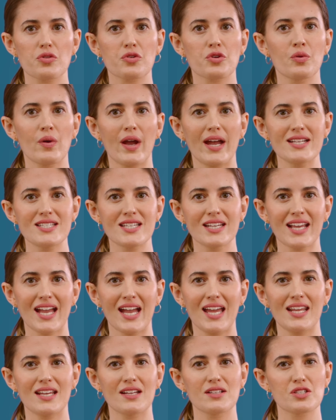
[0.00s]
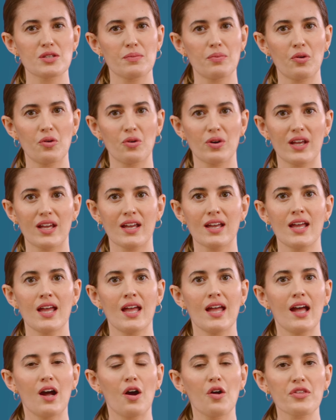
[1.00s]
through educating and supporting
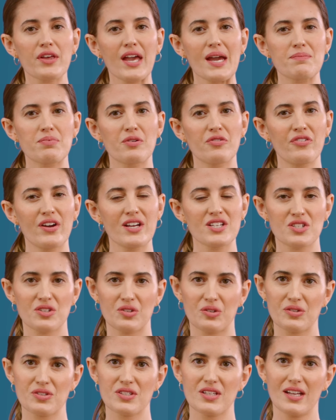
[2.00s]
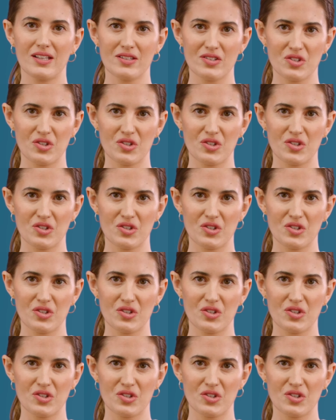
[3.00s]
healthcare professionals and